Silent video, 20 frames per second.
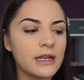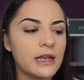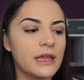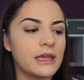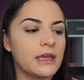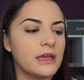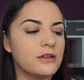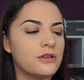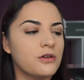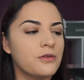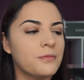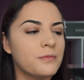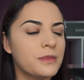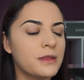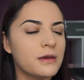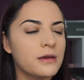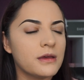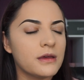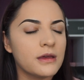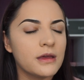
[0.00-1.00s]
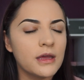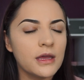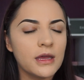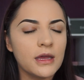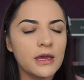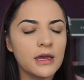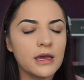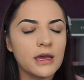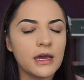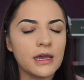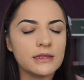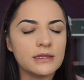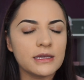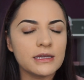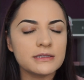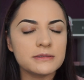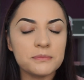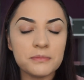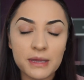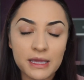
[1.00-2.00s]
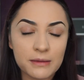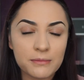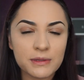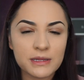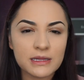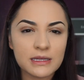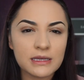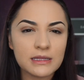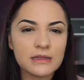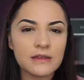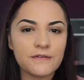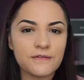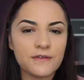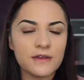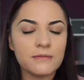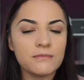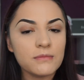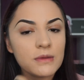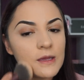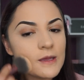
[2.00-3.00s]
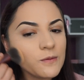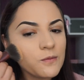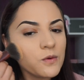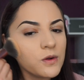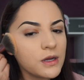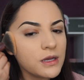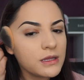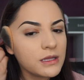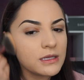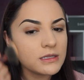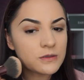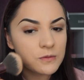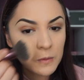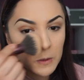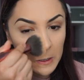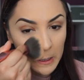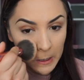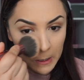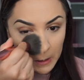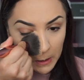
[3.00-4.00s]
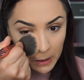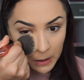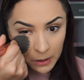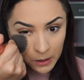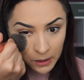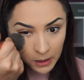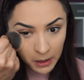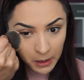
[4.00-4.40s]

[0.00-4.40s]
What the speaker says: Like I know I think it's Maybelline, the Fit Me one. It's really good.